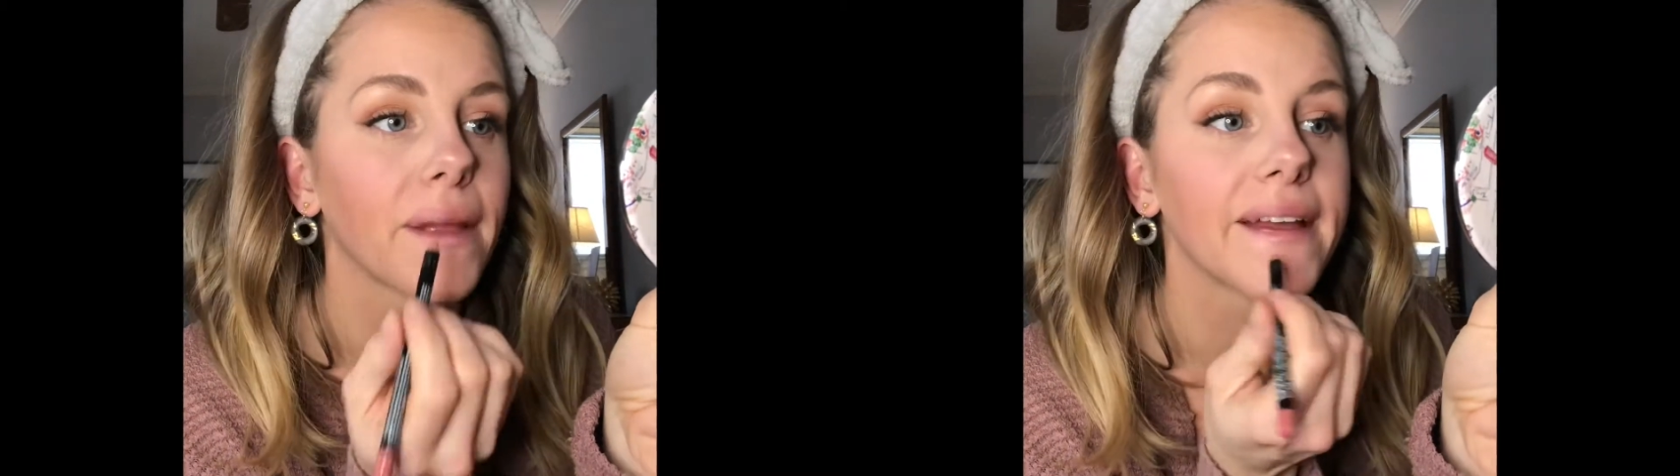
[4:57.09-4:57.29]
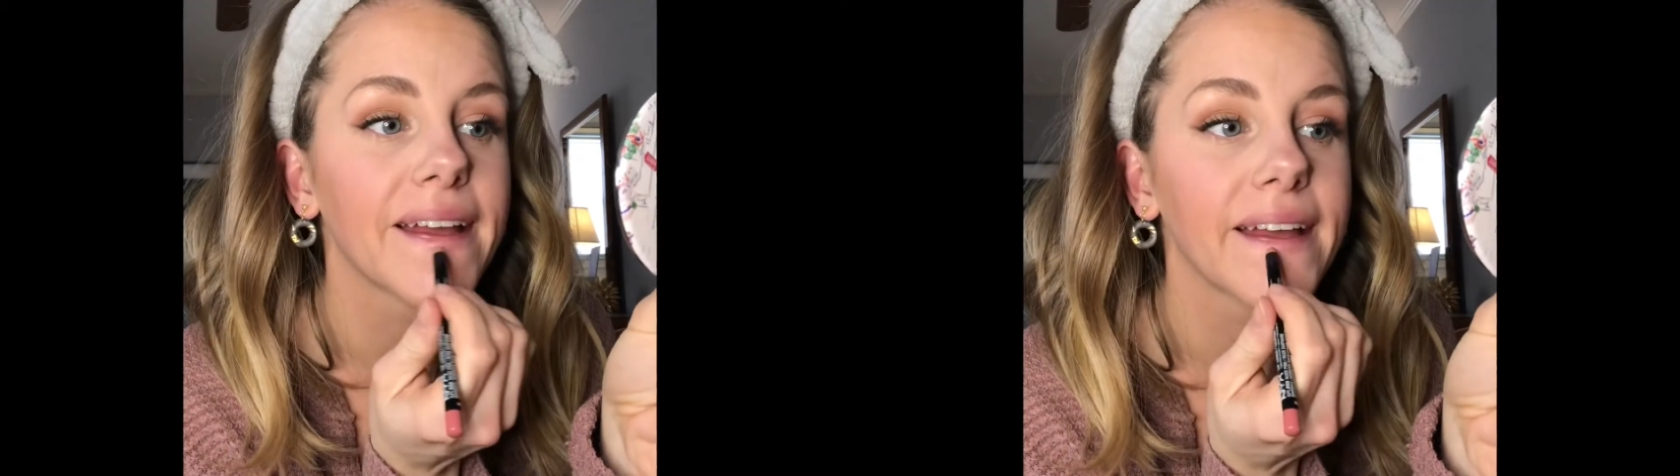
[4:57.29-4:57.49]

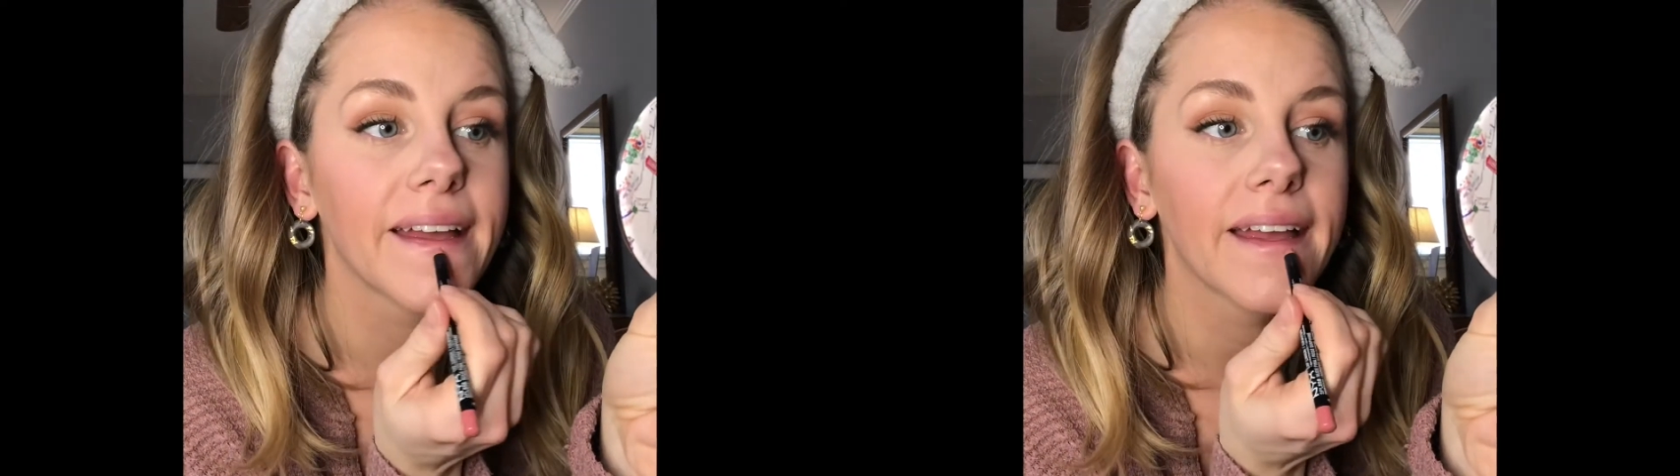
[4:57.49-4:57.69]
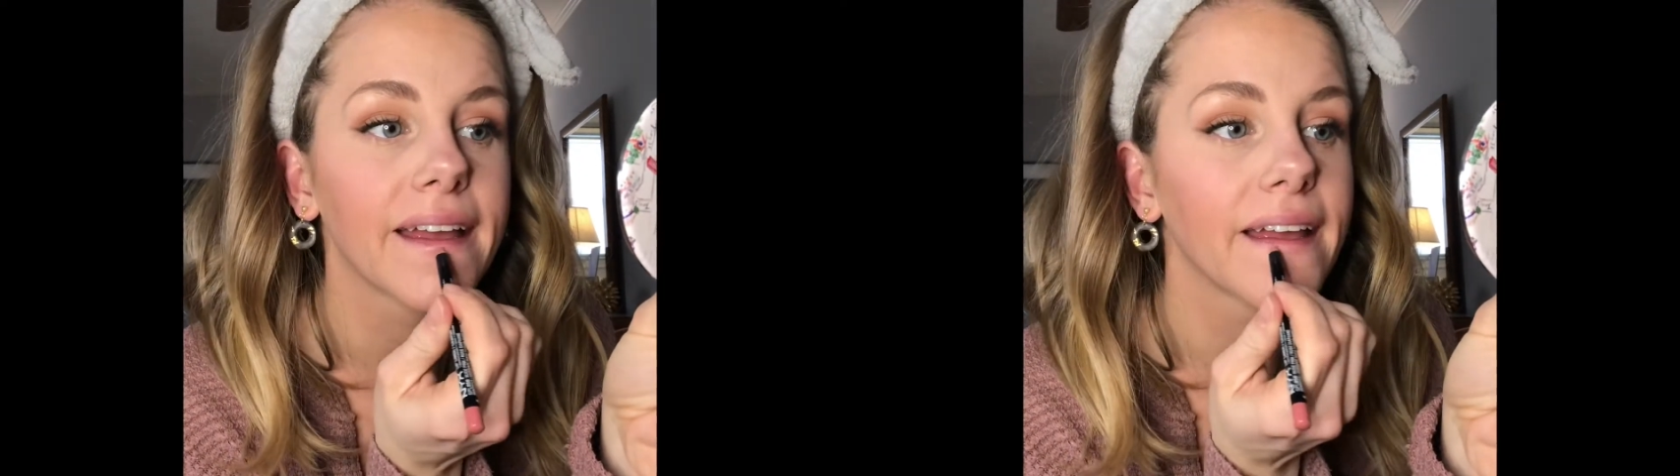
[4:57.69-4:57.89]
in the
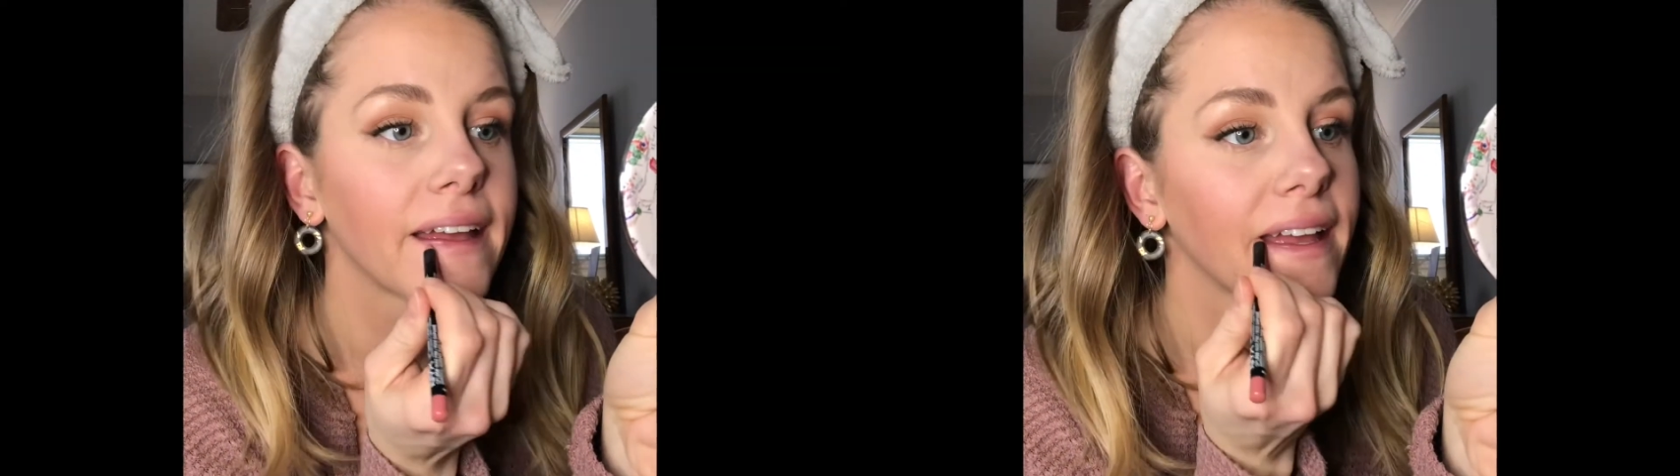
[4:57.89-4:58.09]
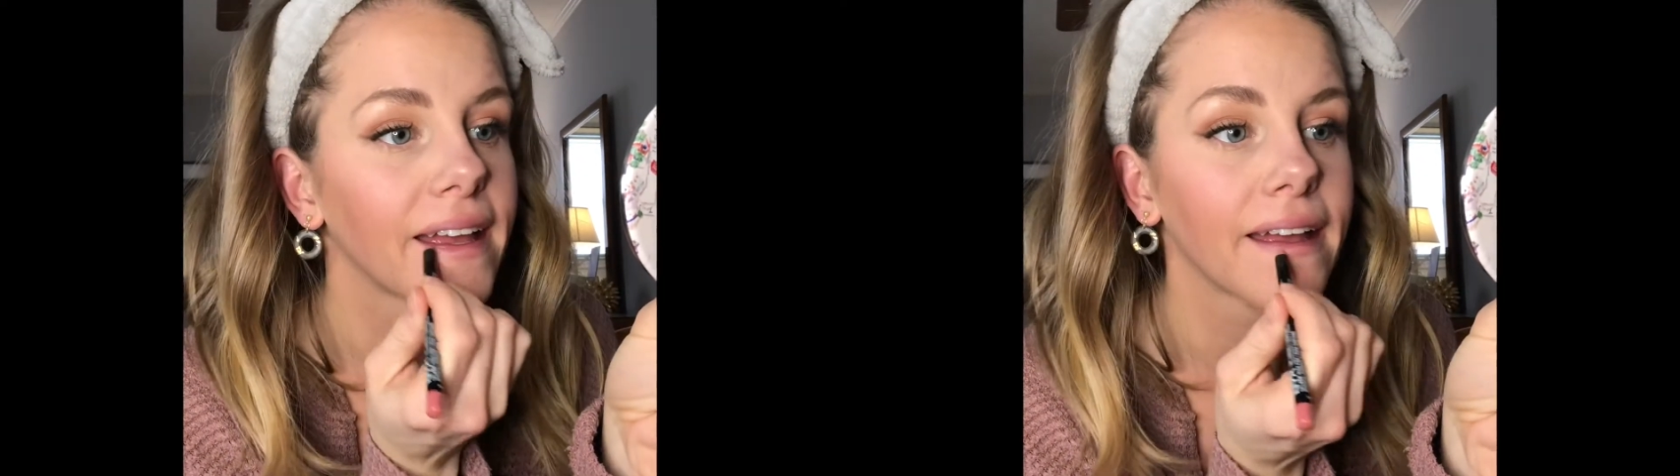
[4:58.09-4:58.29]
shade
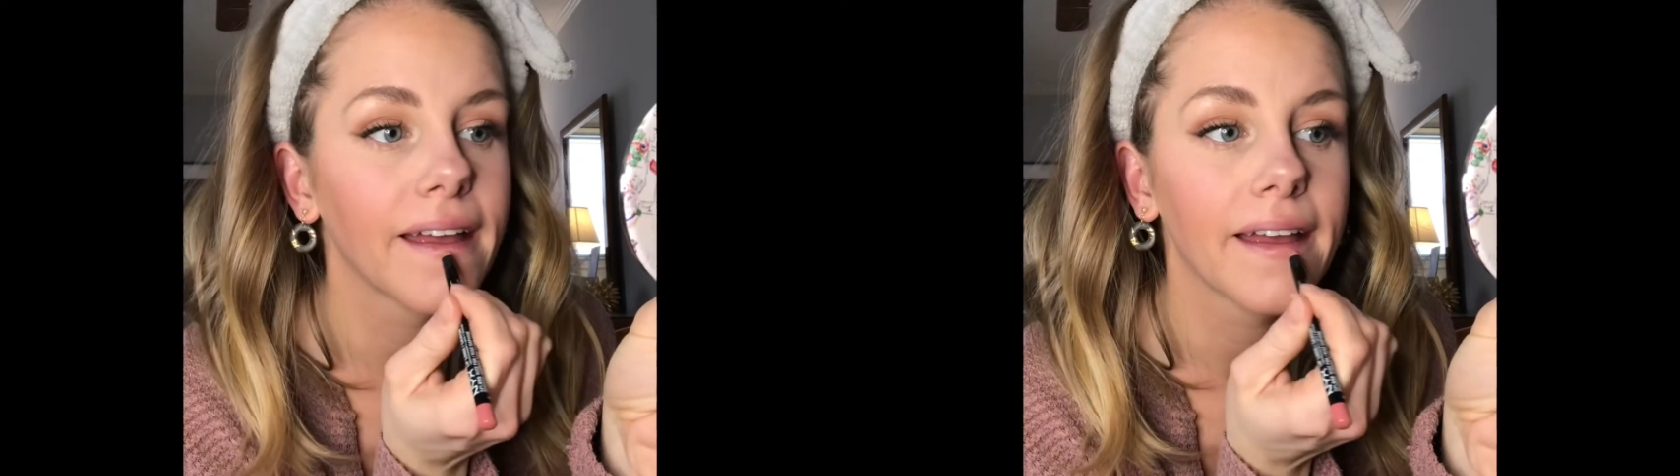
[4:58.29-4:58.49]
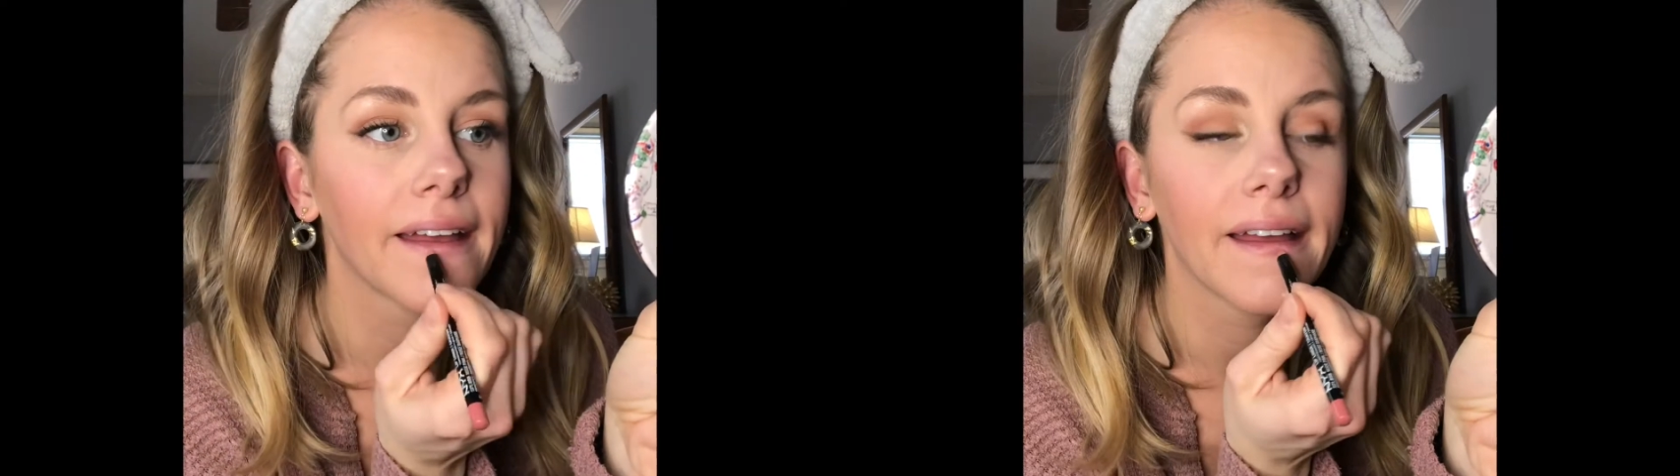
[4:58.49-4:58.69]
Nude Pink